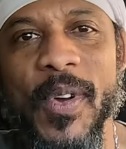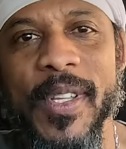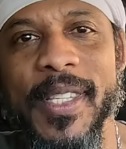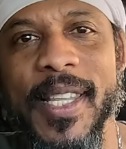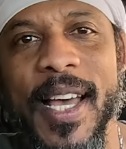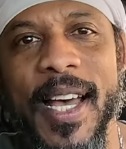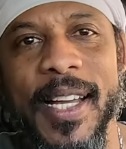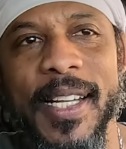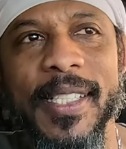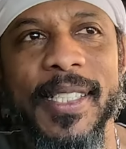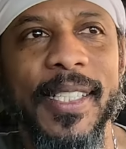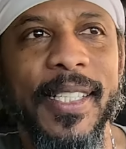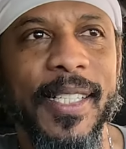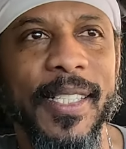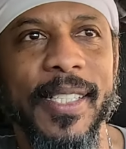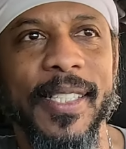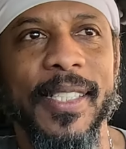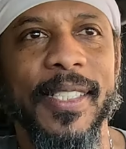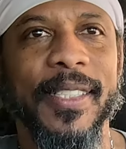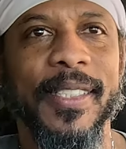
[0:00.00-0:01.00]
with that
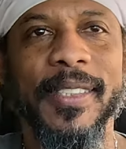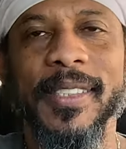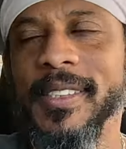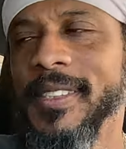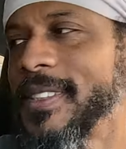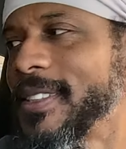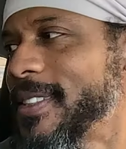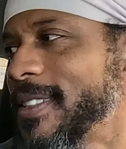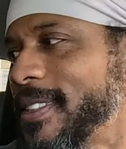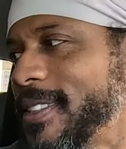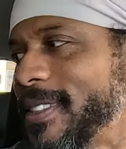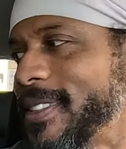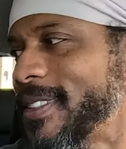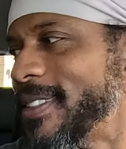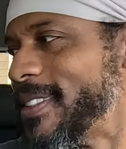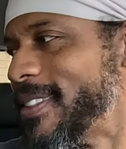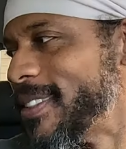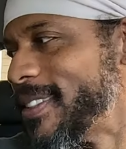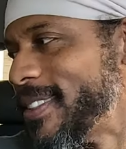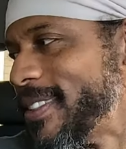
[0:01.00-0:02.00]
uh
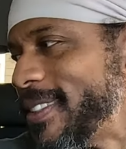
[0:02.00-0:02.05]
with